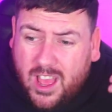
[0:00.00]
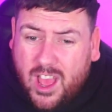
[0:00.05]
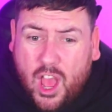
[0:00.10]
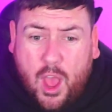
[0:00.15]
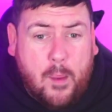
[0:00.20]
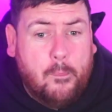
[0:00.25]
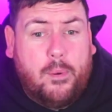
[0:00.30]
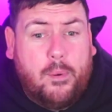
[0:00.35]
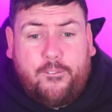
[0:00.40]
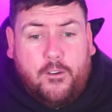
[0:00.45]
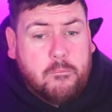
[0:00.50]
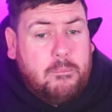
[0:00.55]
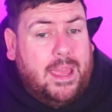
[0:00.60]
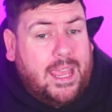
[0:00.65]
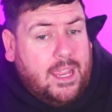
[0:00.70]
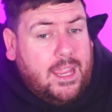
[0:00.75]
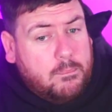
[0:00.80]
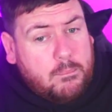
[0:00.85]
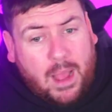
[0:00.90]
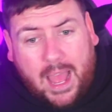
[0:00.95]
But for me,
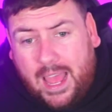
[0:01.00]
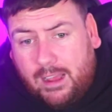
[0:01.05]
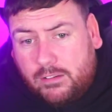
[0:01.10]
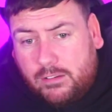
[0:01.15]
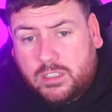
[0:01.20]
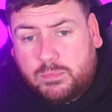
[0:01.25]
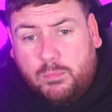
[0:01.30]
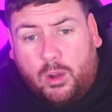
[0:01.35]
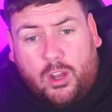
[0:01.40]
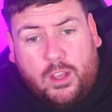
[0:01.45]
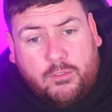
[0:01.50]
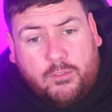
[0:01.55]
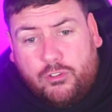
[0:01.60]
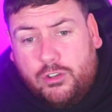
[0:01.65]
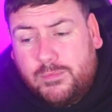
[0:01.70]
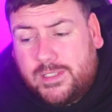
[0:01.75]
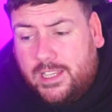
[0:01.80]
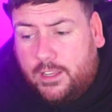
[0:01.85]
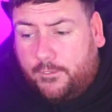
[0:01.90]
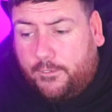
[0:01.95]
my house, my room's
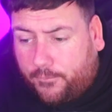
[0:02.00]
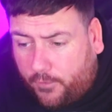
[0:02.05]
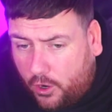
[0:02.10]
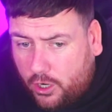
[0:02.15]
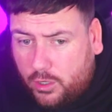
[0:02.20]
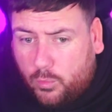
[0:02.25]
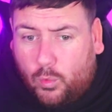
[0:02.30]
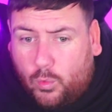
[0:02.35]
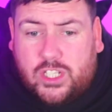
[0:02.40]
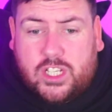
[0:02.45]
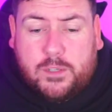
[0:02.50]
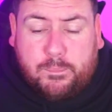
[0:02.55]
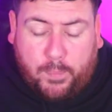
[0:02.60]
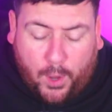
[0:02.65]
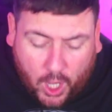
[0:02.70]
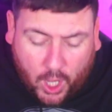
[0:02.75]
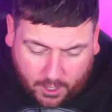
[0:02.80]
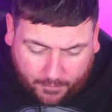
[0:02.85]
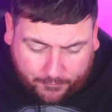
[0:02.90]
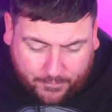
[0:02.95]
at the front, which is
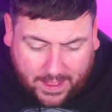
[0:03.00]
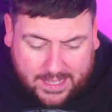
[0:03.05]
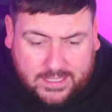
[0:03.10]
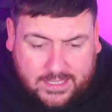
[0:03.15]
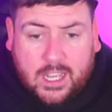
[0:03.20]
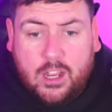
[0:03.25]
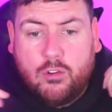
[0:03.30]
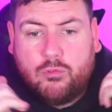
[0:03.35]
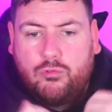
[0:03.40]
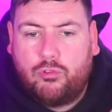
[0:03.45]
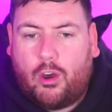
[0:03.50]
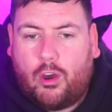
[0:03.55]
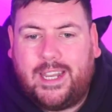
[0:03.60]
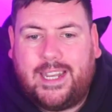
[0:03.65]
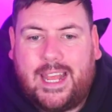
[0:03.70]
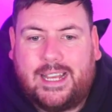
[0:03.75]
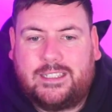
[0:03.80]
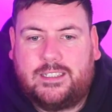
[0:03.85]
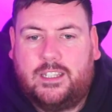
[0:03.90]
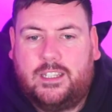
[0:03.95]
perfect, right
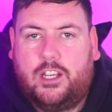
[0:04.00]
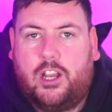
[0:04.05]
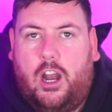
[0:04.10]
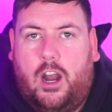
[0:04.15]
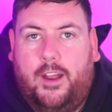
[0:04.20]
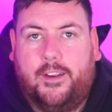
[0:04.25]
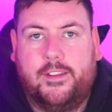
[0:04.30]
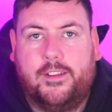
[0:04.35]
next to the garden.